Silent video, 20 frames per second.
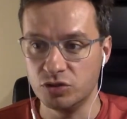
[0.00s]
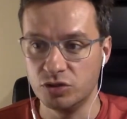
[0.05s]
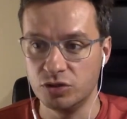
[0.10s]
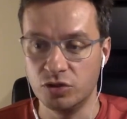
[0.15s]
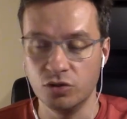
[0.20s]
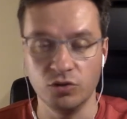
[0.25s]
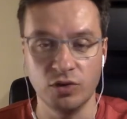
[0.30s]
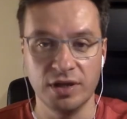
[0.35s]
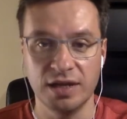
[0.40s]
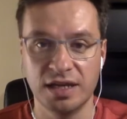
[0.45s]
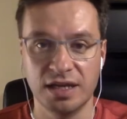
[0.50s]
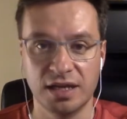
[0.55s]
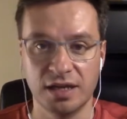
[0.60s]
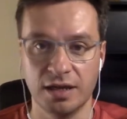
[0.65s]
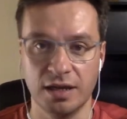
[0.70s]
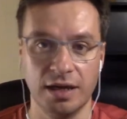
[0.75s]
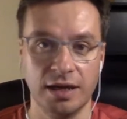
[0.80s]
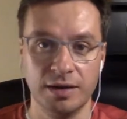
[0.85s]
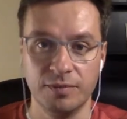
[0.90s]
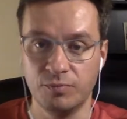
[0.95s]
do this
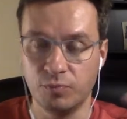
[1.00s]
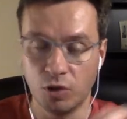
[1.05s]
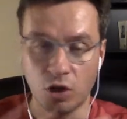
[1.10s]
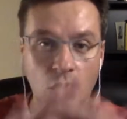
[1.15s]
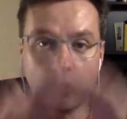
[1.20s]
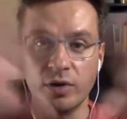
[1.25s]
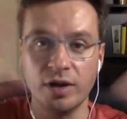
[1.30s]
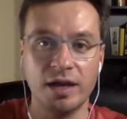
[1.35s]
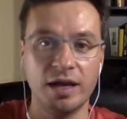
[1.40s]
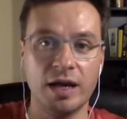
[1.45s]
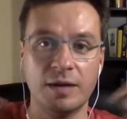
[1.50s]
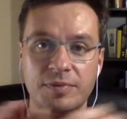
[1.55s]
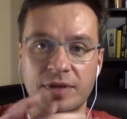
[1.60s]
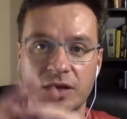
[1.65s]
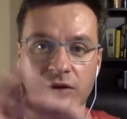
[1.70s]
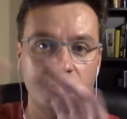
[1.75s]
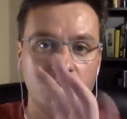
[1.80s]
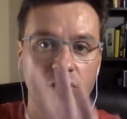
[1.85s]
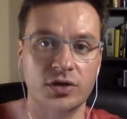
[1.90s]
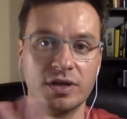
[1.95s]
code it up
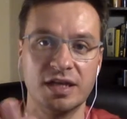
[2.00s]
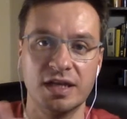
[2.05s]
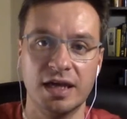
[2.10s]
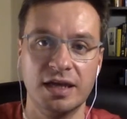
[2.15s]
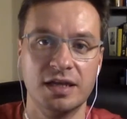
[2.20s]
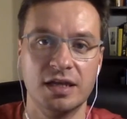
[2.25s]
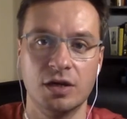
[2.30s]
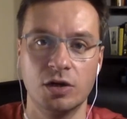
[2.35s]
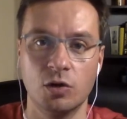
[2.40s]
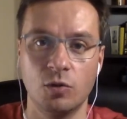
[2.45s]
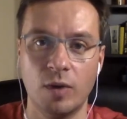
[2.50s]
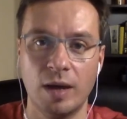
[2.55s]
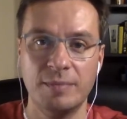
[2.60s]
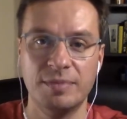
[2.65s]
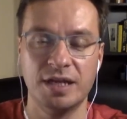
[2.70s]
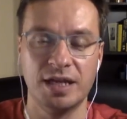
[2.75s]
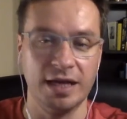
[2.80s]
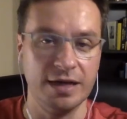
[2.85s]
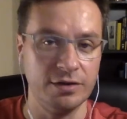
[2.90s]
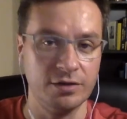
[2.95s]
so it looks nice on our
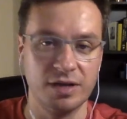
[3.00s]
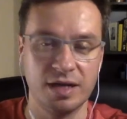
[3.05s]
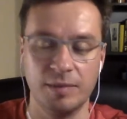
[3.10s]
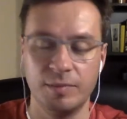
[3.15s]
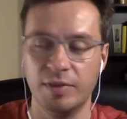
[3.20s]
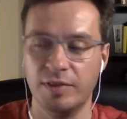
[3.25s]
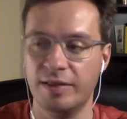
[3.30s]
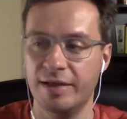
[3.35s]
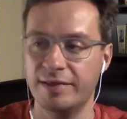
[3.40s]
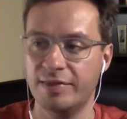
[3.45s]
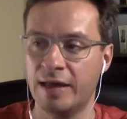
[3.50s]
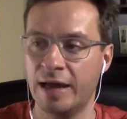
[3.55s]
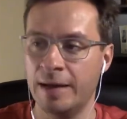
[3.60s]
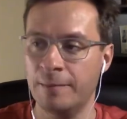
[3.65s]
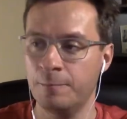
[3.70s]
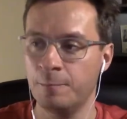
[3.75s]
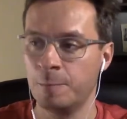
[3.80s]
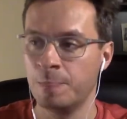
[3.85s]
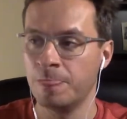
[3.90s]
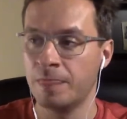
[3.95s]
website or something like
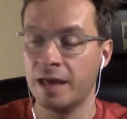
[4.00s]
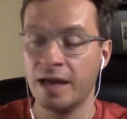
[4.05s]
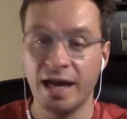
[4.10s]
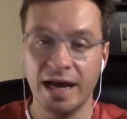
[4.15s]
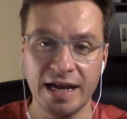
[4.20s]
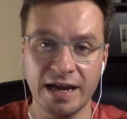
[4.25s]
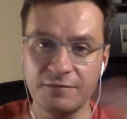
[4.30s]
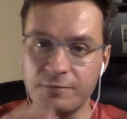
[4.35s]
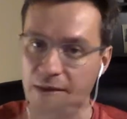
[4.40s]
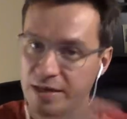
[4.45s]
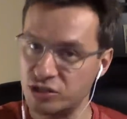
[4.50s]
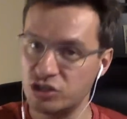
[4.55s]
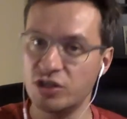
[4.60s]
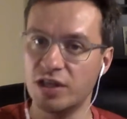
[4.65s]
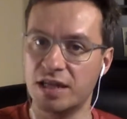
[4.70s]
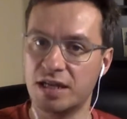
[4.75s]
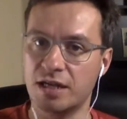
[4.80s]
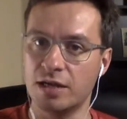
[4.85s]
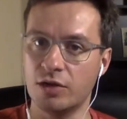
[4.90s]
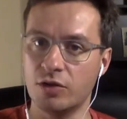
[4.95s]
that? And I've mentioned
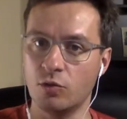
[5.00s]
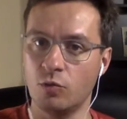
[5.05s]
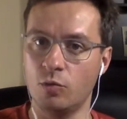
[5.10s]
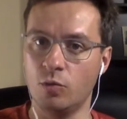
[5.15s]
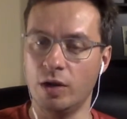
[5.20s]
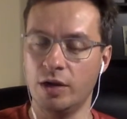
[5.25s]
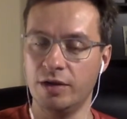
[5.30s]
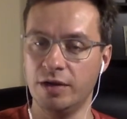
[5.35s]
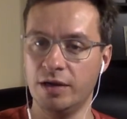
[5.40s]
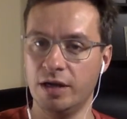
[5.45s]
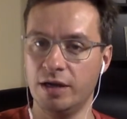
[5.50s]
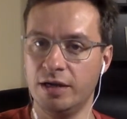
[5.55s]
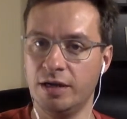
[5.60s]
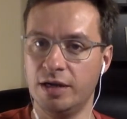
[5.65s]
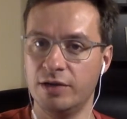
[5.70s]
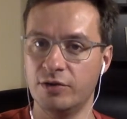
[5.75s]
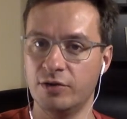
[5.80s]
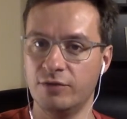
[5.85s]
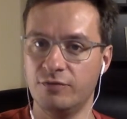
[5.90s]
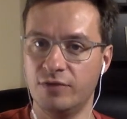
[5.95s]
this in other
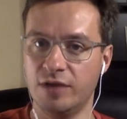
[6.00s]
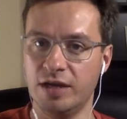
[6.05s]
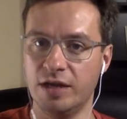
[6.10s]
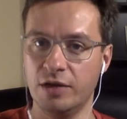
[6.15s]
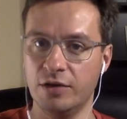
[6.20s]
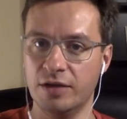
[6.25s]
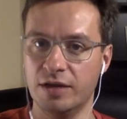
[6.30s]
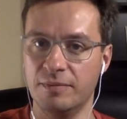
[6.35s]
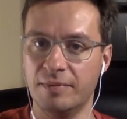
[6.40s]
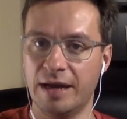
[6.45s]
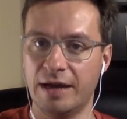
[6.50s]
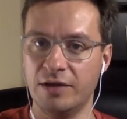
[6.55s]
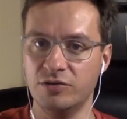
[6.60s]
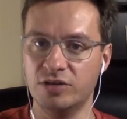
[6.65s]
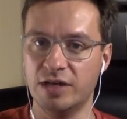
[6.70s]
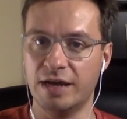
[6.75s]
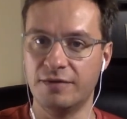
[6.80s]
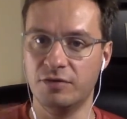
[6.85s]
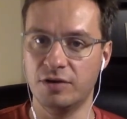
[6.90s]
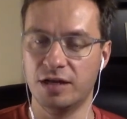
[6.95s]
videos about
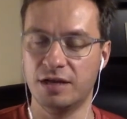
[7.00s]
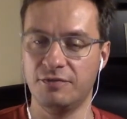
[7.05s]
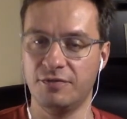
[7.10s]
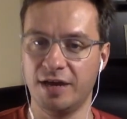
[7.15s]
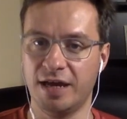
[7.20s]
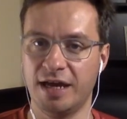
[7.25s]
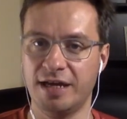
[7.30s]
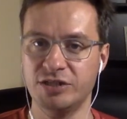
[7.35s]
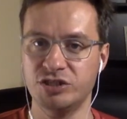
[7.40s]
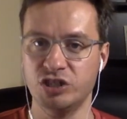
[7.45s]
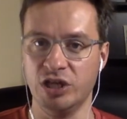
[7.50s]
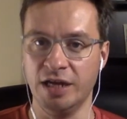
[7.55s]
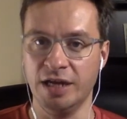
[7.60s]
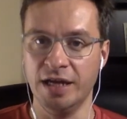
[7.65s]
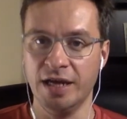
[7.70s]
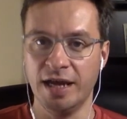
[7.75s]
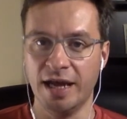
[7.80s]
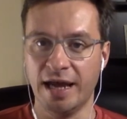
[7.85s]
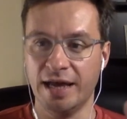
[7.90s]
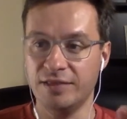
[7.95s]
diversification.
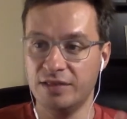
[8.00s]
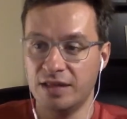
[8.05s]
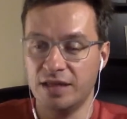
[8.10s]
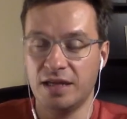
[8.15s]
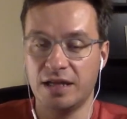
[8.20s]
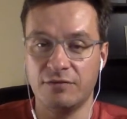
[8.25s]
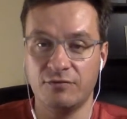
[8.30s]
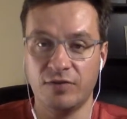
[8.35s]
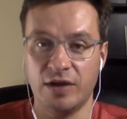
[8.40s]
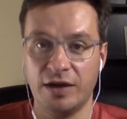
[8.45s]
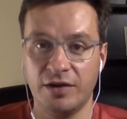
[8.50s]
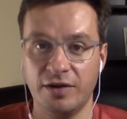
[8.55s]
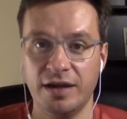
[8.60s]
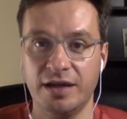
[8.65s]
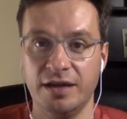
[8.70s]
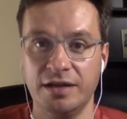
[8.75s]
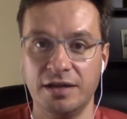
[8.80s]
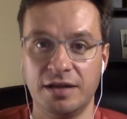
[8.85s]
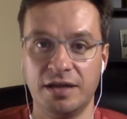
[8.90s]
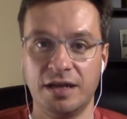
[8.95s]
And this is a
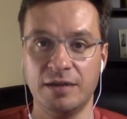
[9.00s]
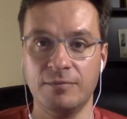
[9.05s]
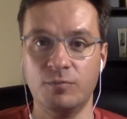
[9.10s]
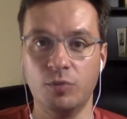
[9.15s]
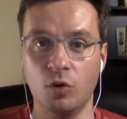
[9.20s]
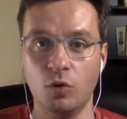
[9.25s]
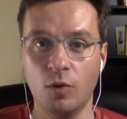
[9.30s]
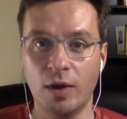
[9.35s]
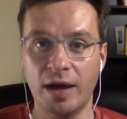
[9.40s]
very simple